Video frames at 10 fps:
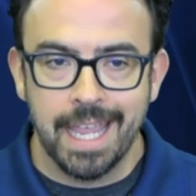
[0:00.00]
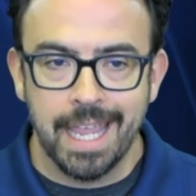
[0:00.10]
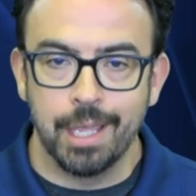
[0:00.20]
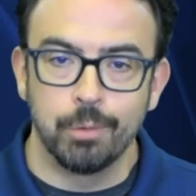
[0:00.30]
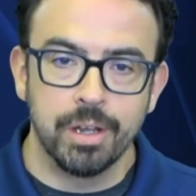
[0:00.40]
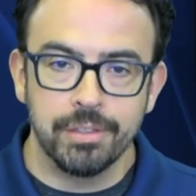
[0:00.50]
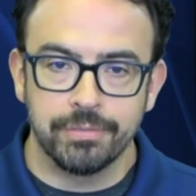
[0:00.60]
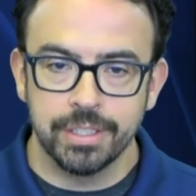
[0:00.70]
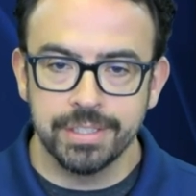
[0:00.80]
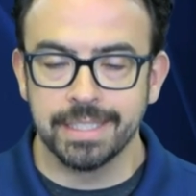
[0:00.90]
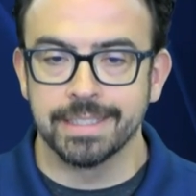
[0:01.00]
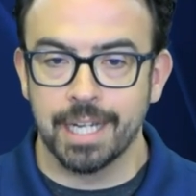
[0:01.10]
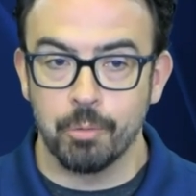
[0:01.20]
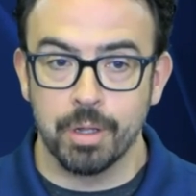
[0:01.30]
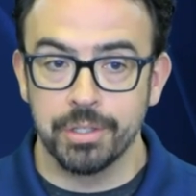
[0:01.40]
And one of the first things that
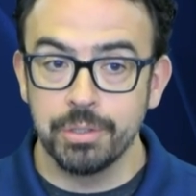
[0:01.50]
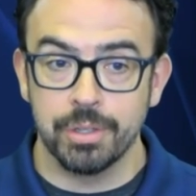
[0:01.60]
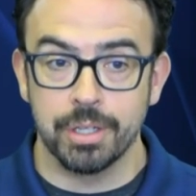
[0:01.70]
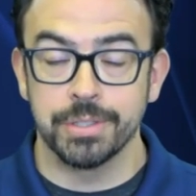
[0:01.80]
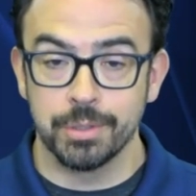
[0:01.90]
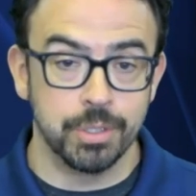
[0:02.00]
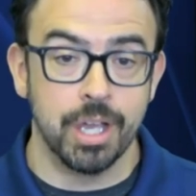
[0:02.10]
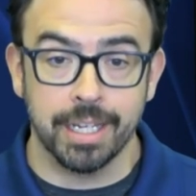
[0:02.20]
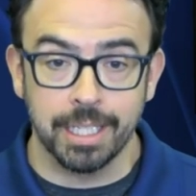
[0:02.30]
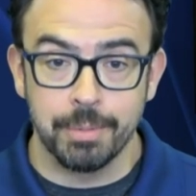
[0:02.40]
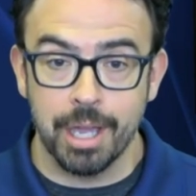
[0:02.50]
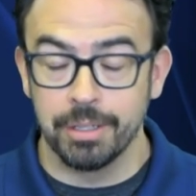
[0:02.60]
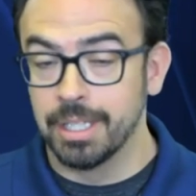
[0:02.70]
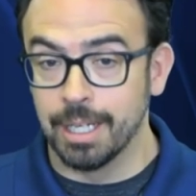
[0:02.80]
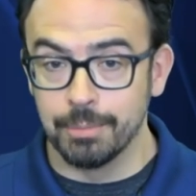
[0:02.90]
I want to do, though, since we're talking
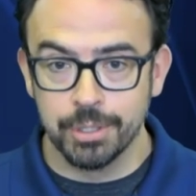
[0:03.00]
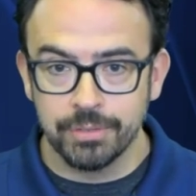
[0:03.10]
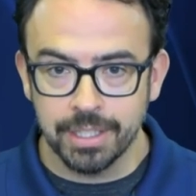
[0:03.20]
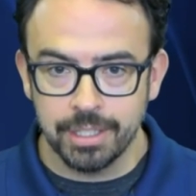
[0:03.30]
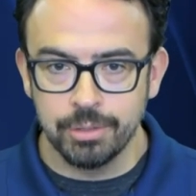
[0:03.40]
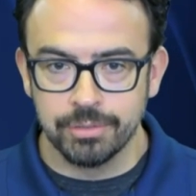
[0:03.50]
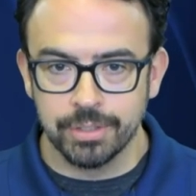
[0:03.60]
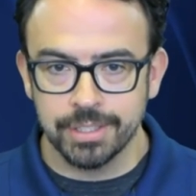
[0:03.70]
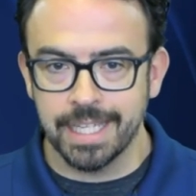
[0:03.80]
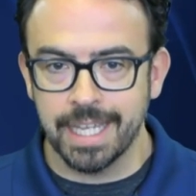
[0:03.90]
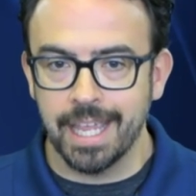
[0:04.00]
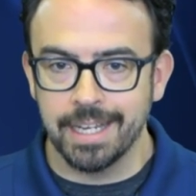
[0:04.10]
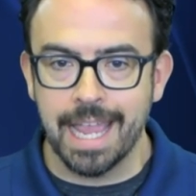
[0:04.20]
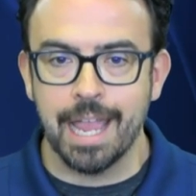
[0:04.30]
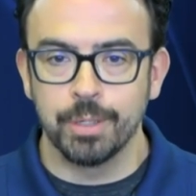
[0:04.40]
about observing the universe
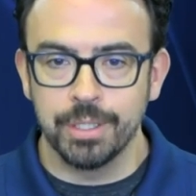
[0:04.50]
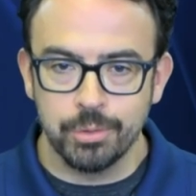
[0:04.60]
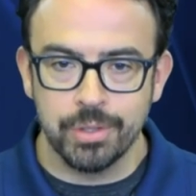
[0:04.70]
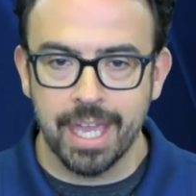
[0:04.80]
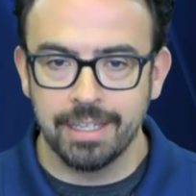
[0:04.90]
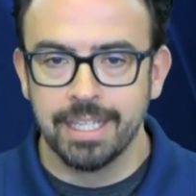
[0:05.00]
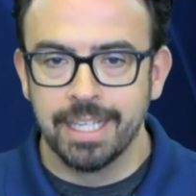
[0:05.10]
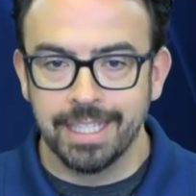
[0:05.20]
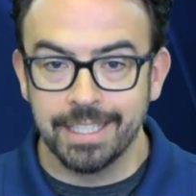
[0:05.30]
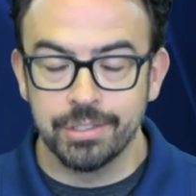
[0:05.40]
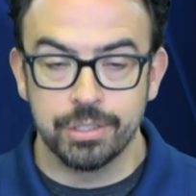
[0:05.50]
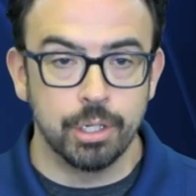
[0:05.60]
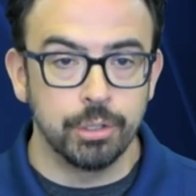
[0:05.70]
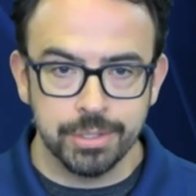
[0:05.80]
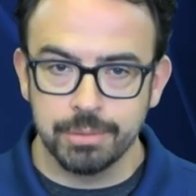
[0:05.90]
and how we do that, is
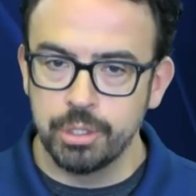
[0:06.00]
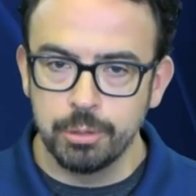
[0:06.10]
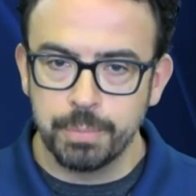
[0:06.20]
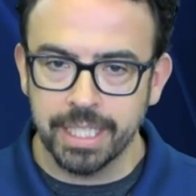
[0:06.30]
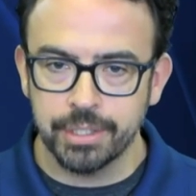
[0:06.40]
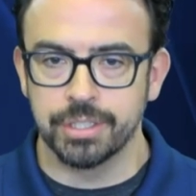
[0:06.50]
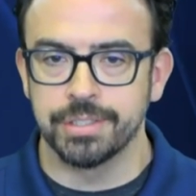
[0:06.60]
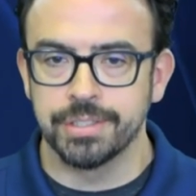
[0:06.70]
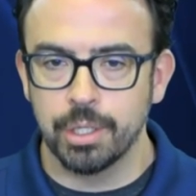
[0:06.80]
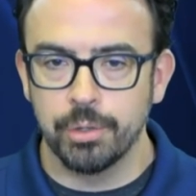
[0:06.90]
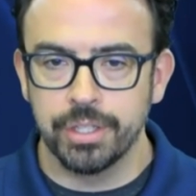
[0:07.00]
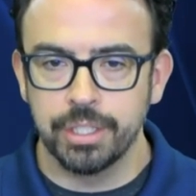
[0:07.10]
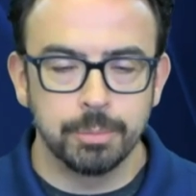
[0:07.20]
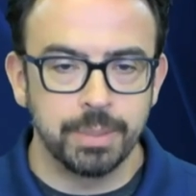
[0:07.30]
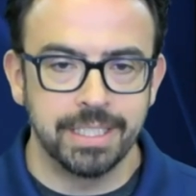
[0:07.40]
show you some new pictures. So the
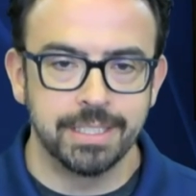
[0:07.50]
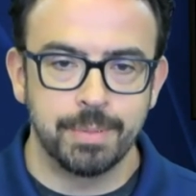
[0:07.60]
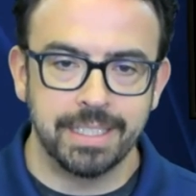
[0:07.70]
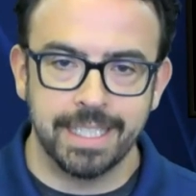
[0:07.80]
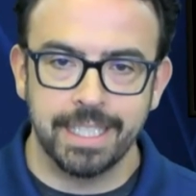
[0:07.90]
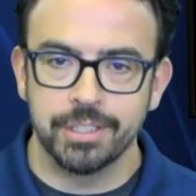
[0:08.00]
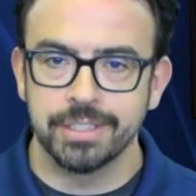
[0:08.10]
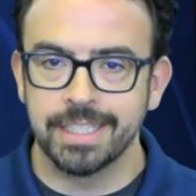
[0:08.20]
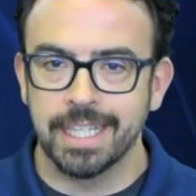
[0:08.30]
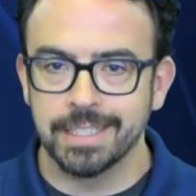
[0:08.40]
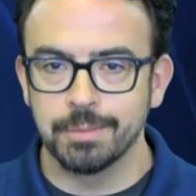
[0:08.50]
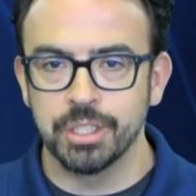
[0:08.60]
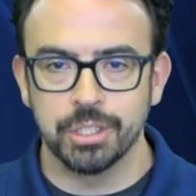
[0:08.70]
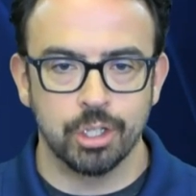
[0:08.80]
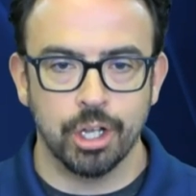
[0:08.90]
European Space Agency has a
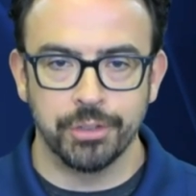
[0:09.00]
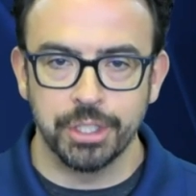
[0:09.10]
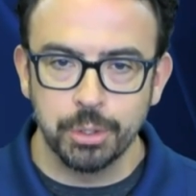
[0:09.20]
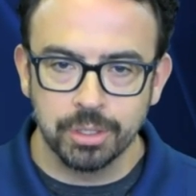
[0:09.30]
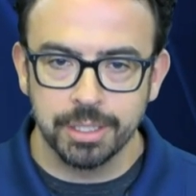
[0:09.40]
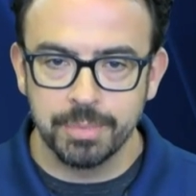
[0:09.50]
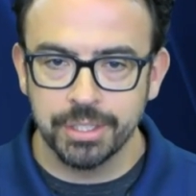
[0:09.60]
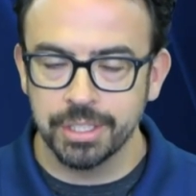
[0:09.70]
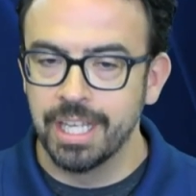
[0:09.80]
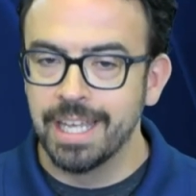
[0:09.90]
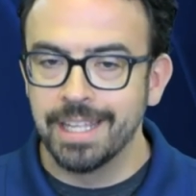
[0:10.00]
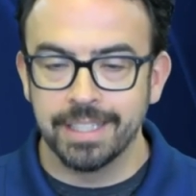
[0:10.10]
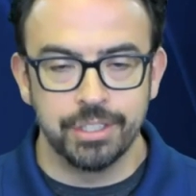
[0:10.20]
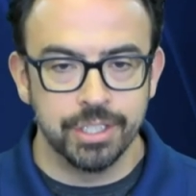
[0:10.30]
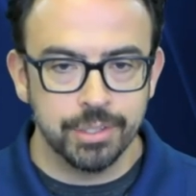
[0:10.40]
mission called the Euclid mission.
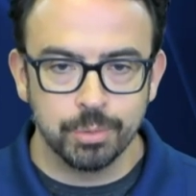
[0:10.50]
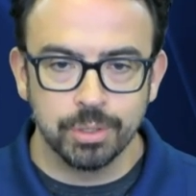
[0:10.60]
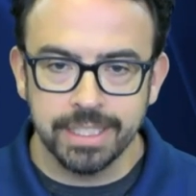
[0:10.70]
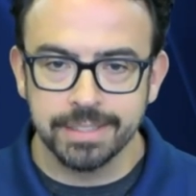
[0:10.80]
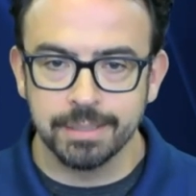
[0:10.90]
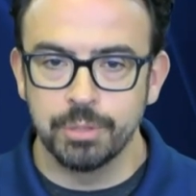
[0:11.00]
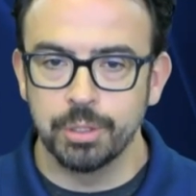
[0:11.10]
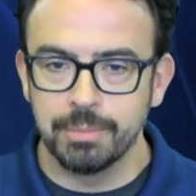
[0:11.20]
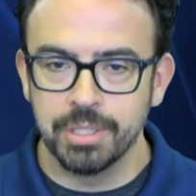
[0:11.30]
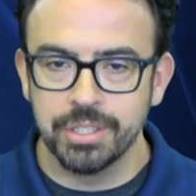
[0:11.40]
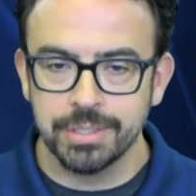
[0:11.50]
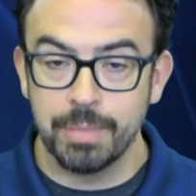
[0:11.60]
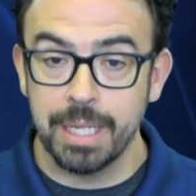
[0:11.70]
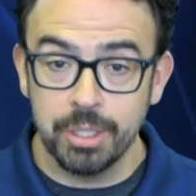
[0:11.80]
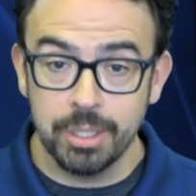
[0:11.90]
They just released some new images.
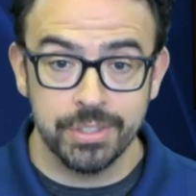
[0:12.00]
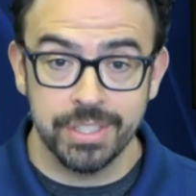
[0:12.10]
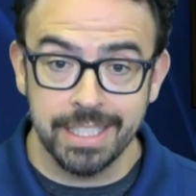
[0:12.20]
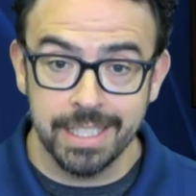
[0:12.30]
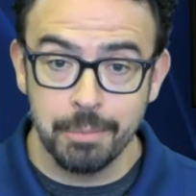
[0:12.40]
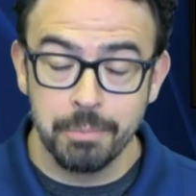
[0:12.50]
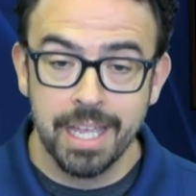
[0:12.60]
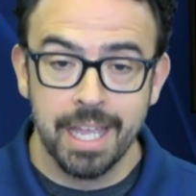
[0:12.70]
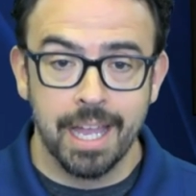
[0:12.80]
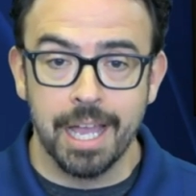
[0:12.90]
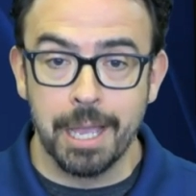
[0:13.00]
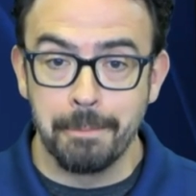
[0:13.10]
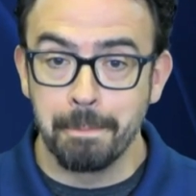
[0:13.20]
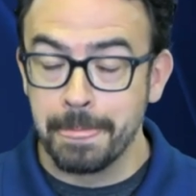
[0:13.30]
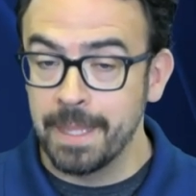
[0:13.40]
Maybe you've seen them.
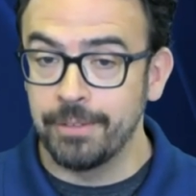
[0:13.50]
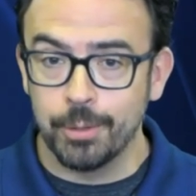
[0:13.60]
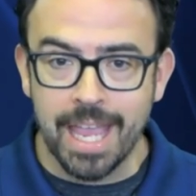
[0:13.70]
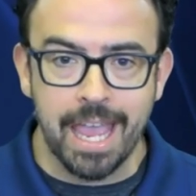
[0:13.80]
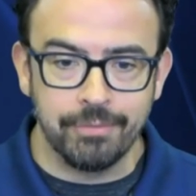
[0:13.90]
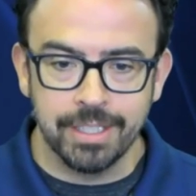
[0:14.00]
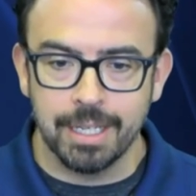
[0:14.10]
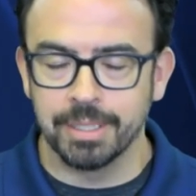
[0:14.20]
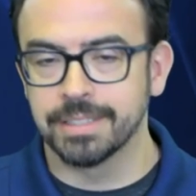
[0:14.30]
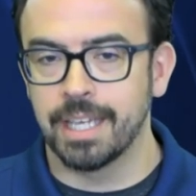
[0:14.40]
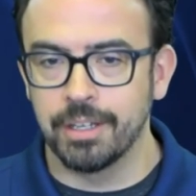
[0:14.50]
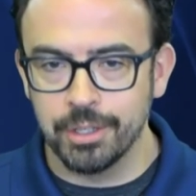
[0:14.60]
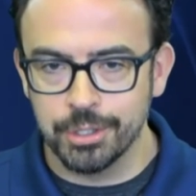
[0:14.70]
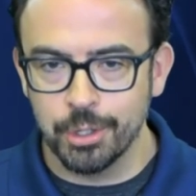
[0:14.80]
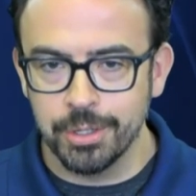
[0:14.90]
Um, if you haven't, I'm excited
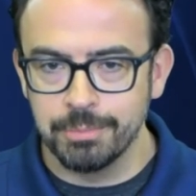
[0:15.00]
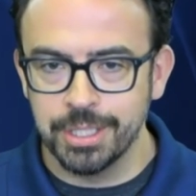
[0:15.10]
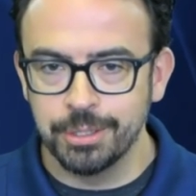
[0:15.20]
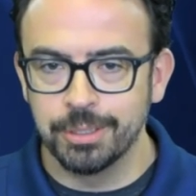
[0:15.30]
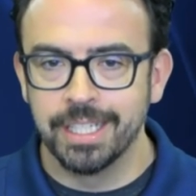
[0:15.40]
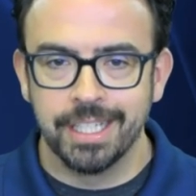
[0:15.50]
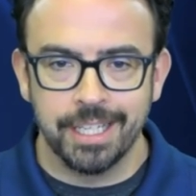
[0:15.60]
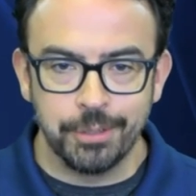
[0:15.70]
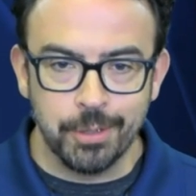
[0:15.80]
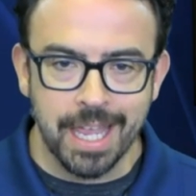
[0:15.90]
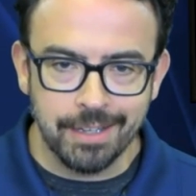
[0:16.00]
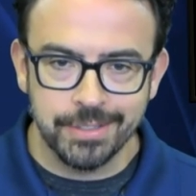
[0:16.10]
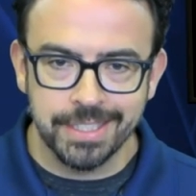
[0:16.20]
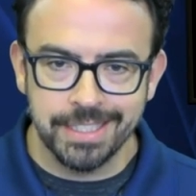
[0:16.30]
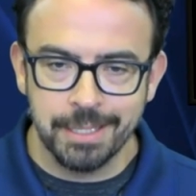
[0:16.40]
to show them to you. If you have
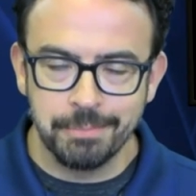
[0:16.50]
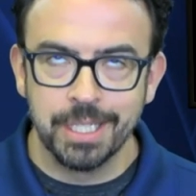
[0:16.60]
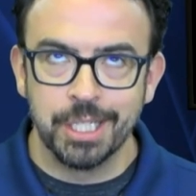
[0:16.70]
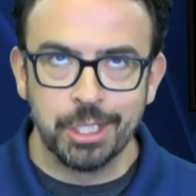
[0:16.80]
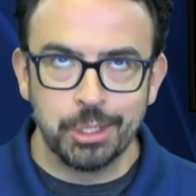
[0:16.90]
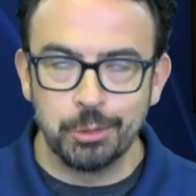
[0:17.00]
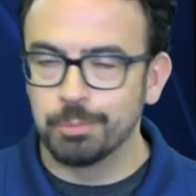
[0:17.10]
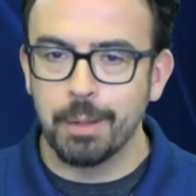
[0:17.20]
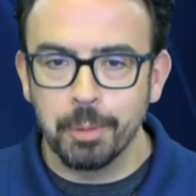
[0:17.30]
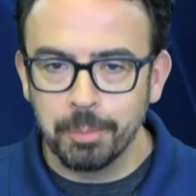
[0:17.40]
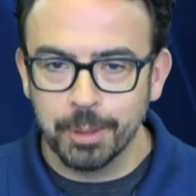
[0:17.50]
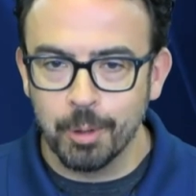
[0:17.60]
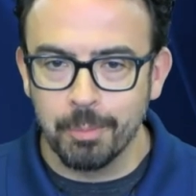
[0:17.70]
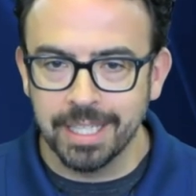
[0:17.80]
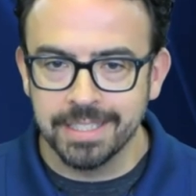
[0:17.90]
seen them, you probably
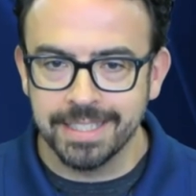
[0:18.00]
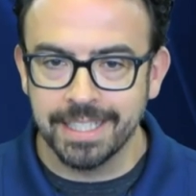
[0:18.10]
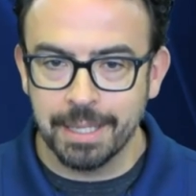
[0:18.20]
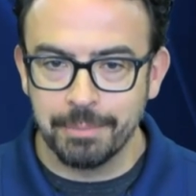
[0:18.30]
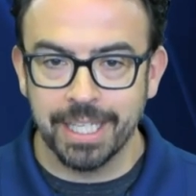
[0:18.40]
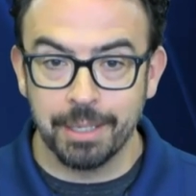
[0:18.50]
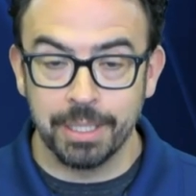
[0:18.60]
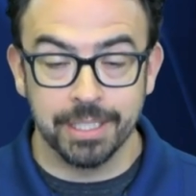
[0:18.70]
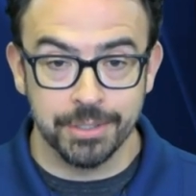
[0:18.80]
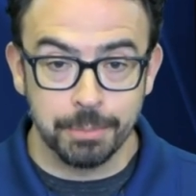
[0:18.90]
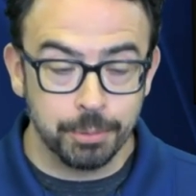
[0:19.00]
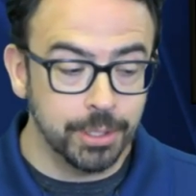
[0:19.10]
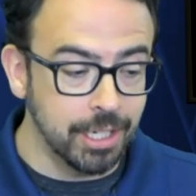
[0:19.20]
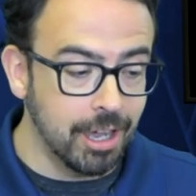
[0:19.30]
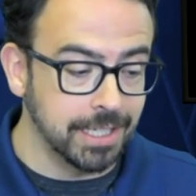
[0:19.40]
won't mind seeing them again because they're
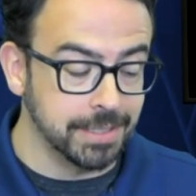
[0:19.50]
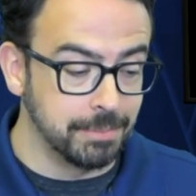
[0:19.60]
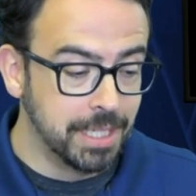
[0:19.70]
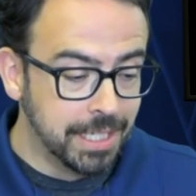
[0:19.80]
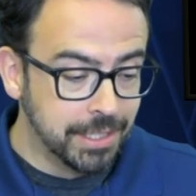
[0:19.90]
pretty awesome.